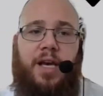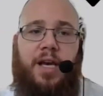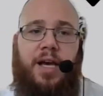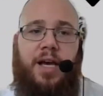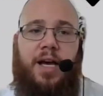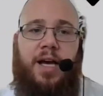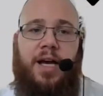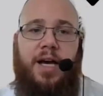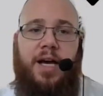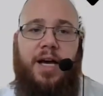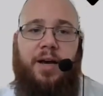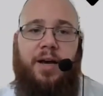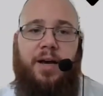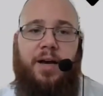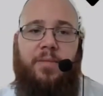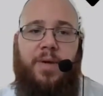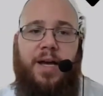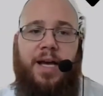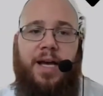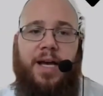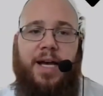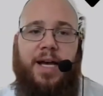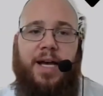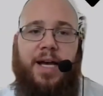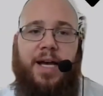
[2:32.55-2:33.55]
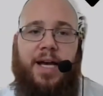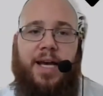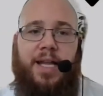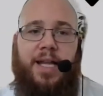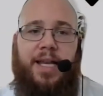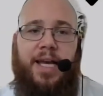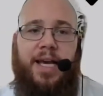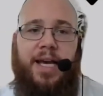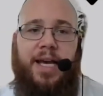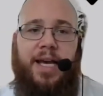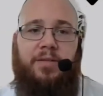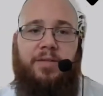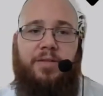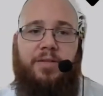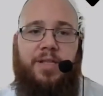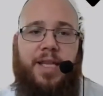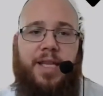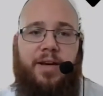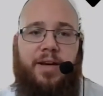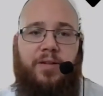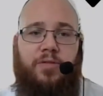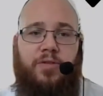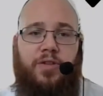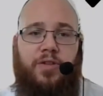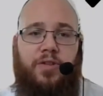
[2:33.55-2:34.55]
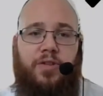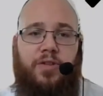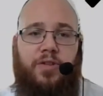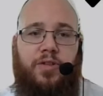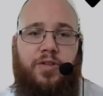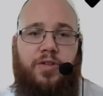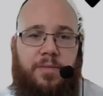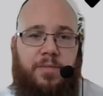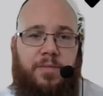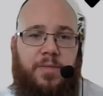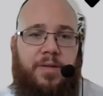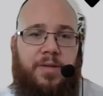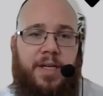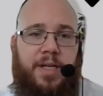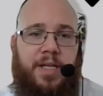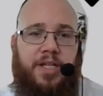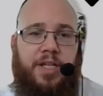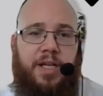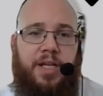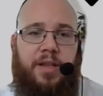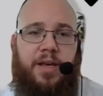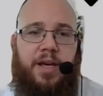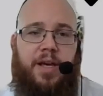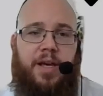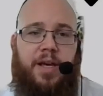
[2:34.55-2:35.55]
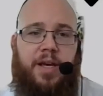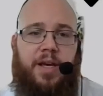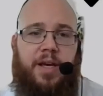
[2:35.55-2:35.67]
and how do they all join up to each other.